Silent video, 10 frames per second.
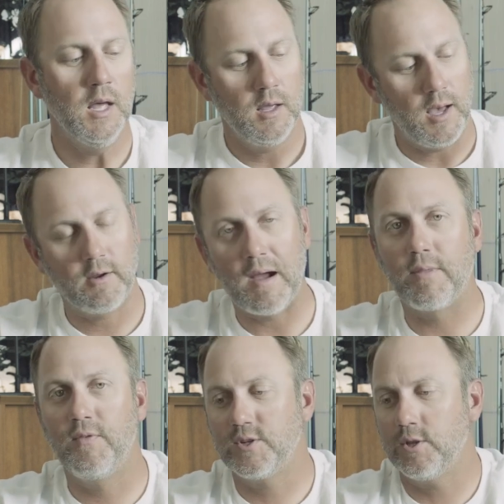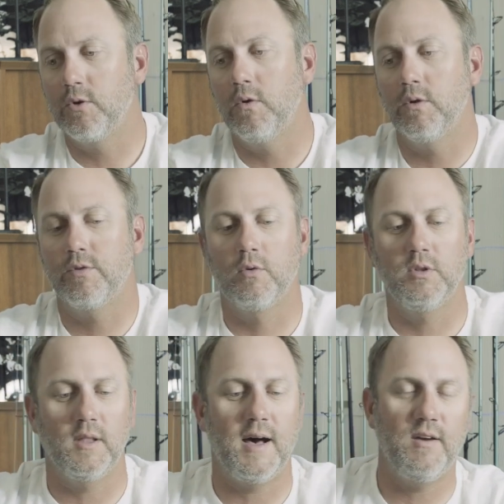I grabbed the fish out of the cooler, threw it in
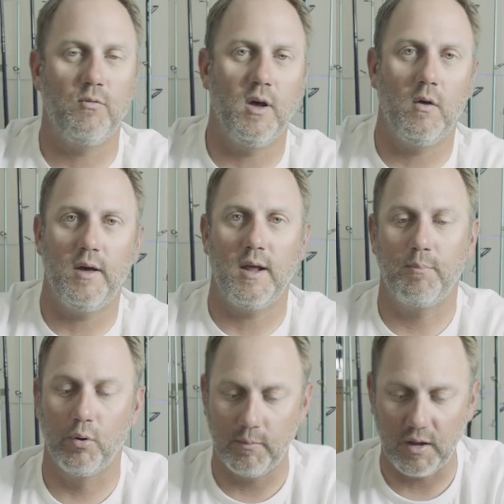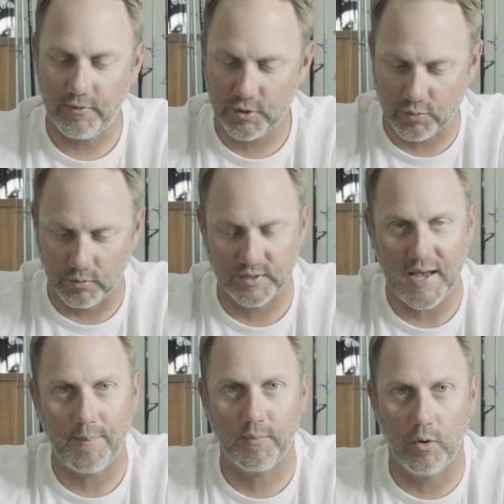the live well, and I pulled up my Fish Rules
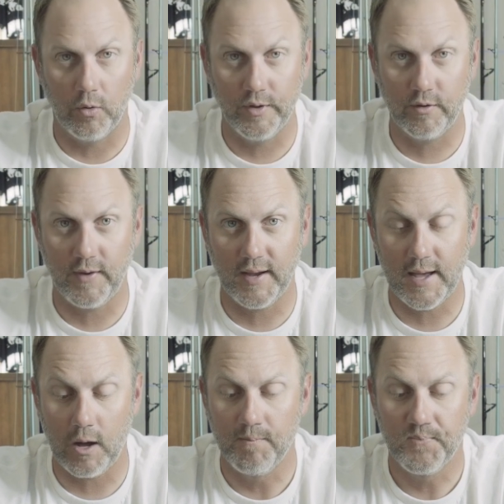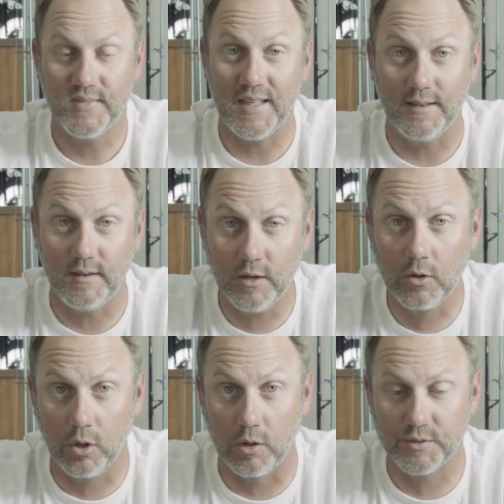app, only to find out they did
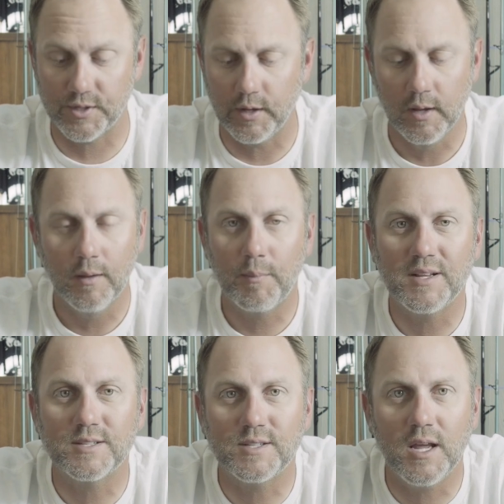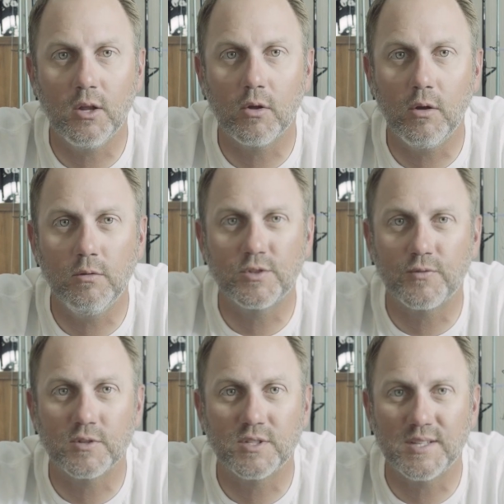close it, but it stayed closed
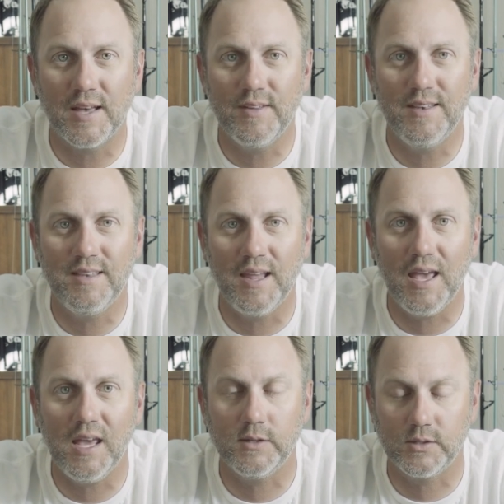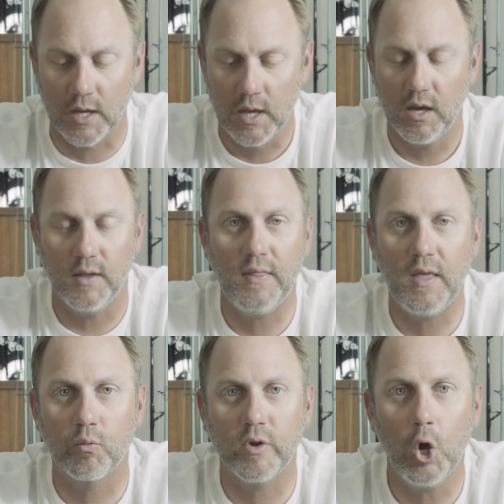for 7 days, and then
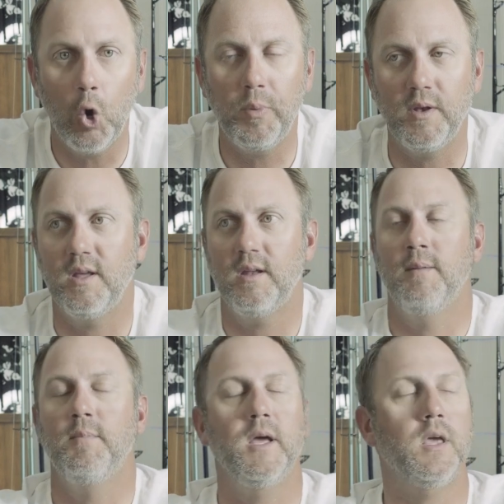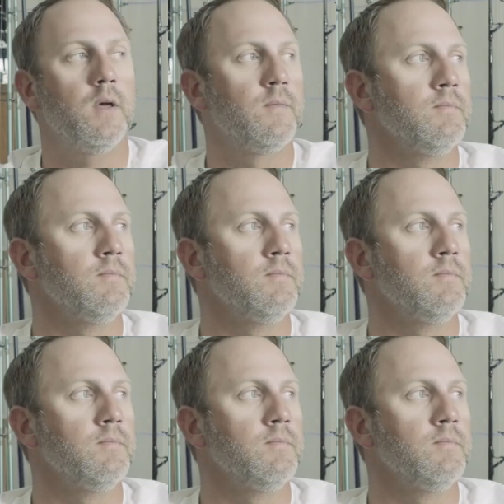they reopened it. And I'm like,